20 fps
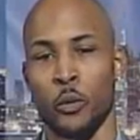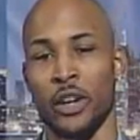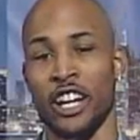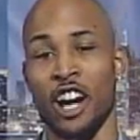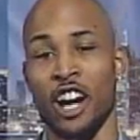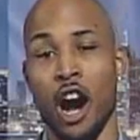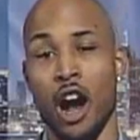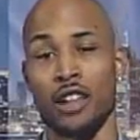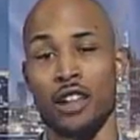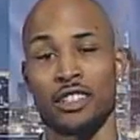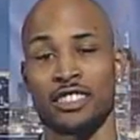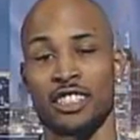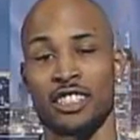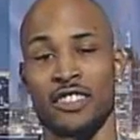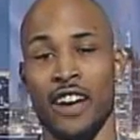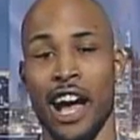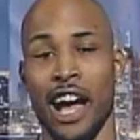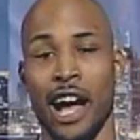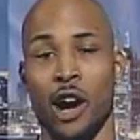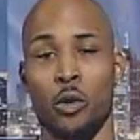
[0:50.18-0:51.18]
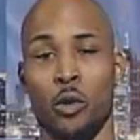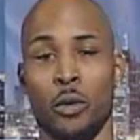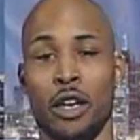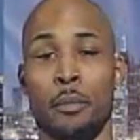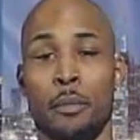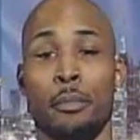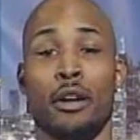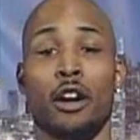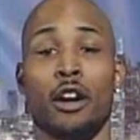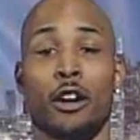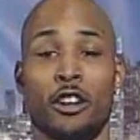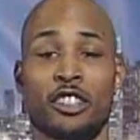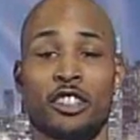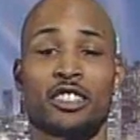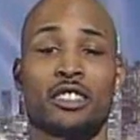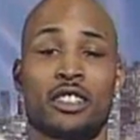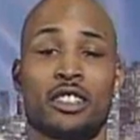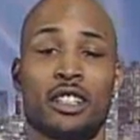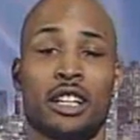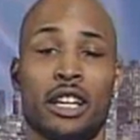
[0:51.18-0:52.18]
Regardless of how we
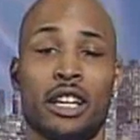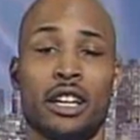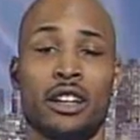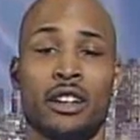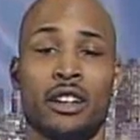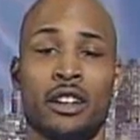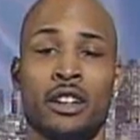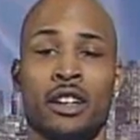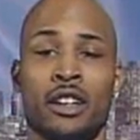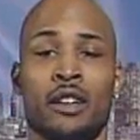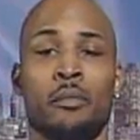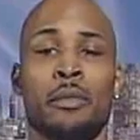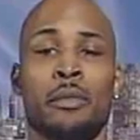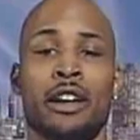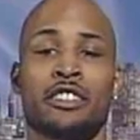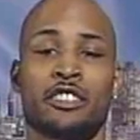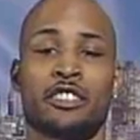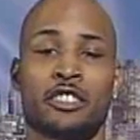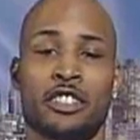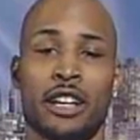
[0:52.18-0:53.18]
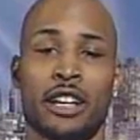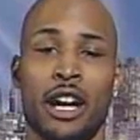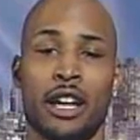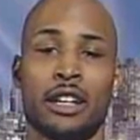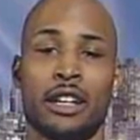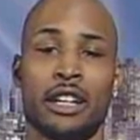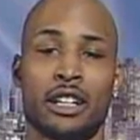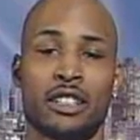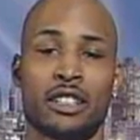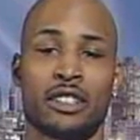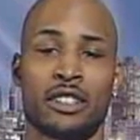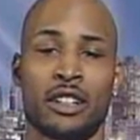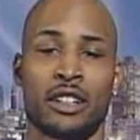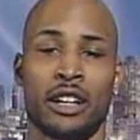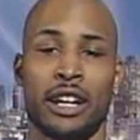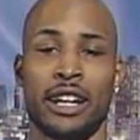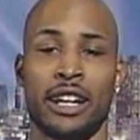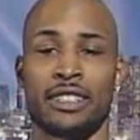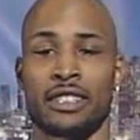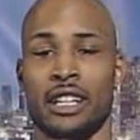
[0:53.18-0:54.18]
personally measure John
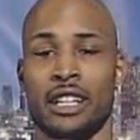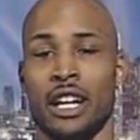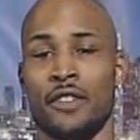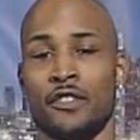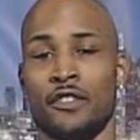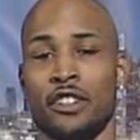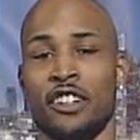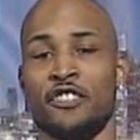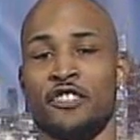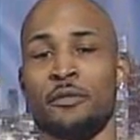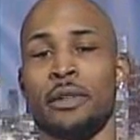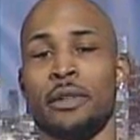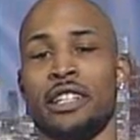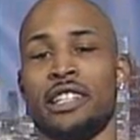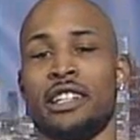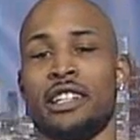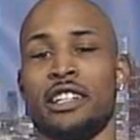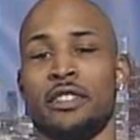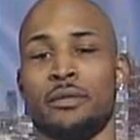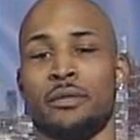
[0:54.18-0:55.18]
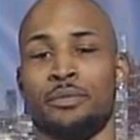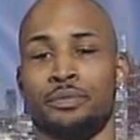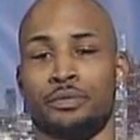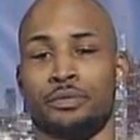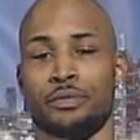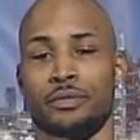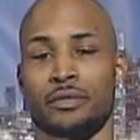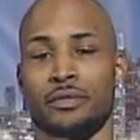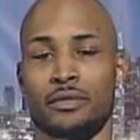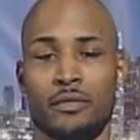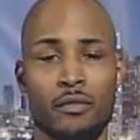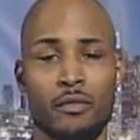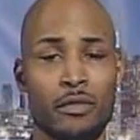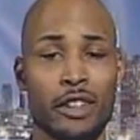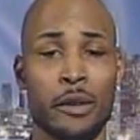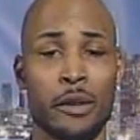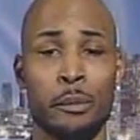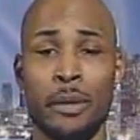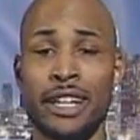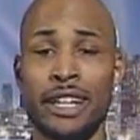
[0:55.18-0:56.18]
Engler as governor of Michigan,
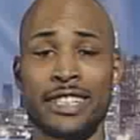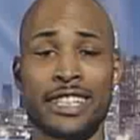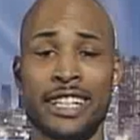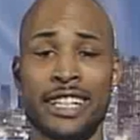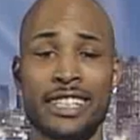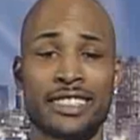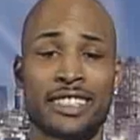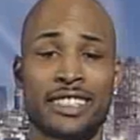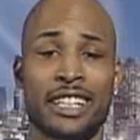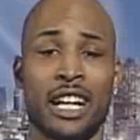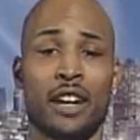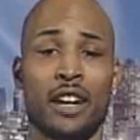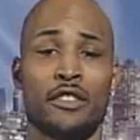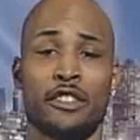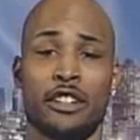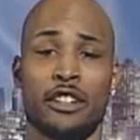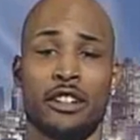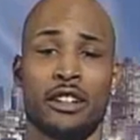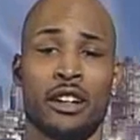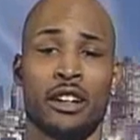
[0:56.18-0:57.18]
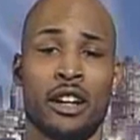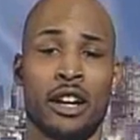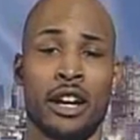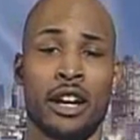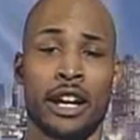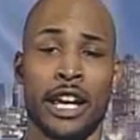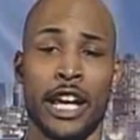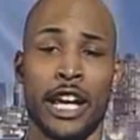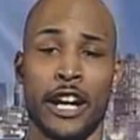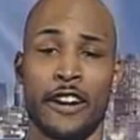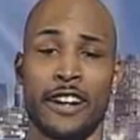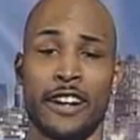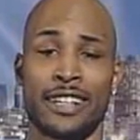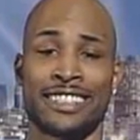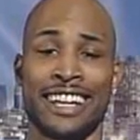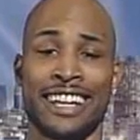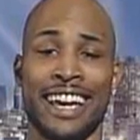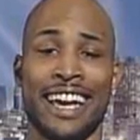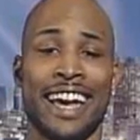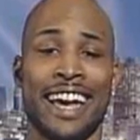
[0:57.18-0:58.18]
Michigan's governor
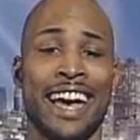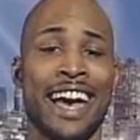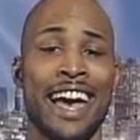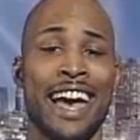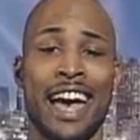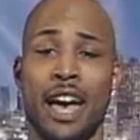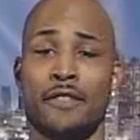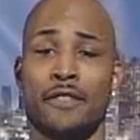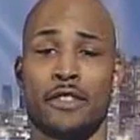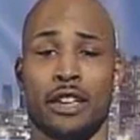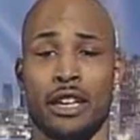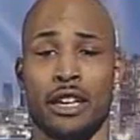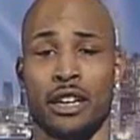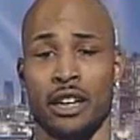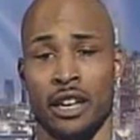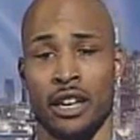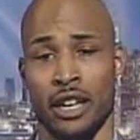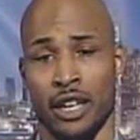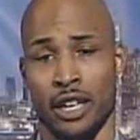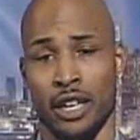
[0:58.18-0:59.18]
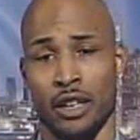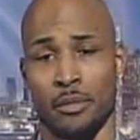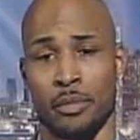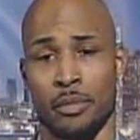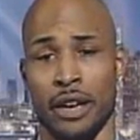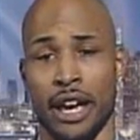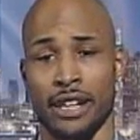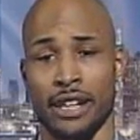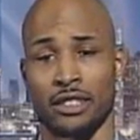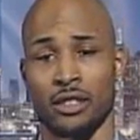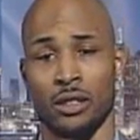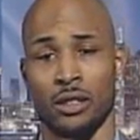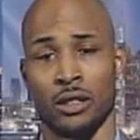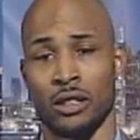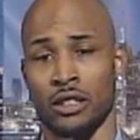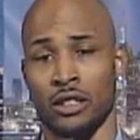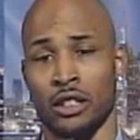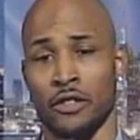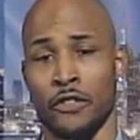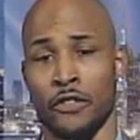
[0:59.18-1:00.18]
carries a heavy impact
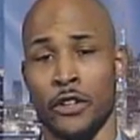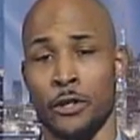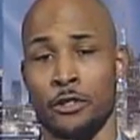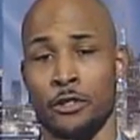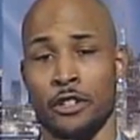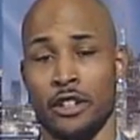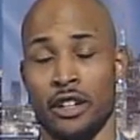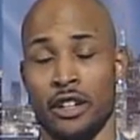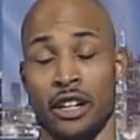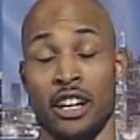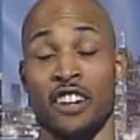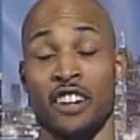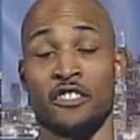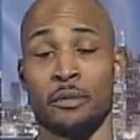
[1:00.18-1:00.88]
on the future